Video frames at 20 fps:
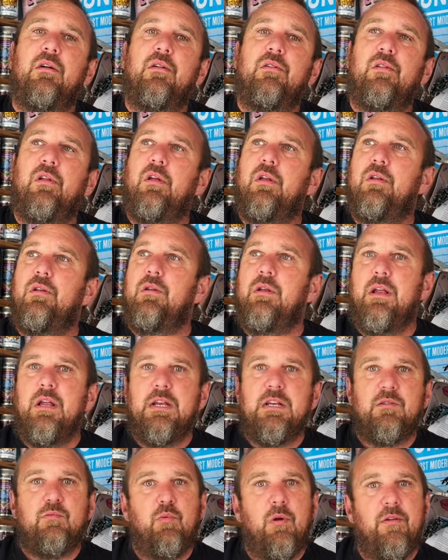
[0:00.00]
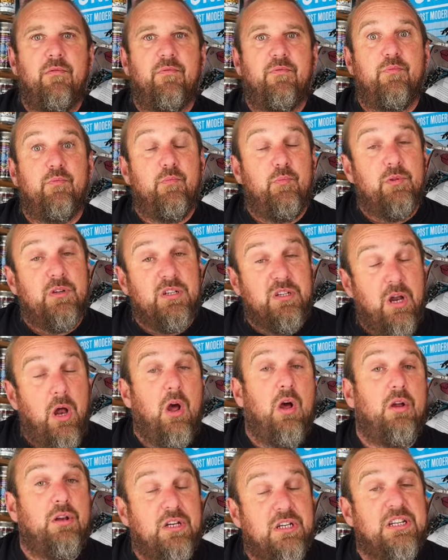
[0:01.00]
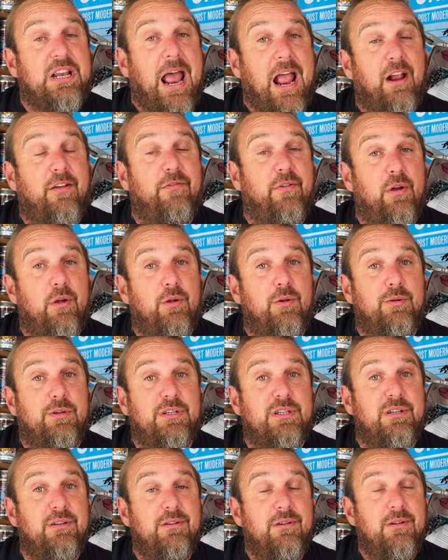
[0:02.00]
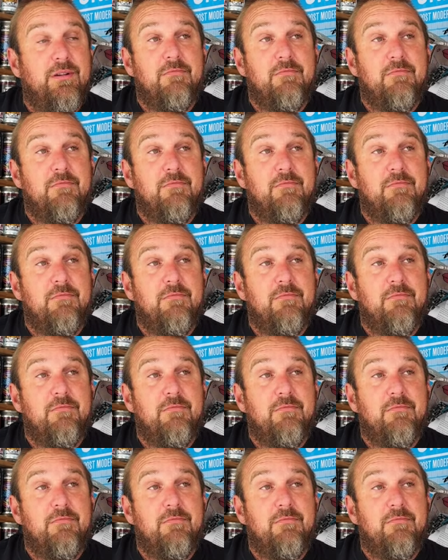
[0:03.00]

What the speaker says: than is with certain snack foods?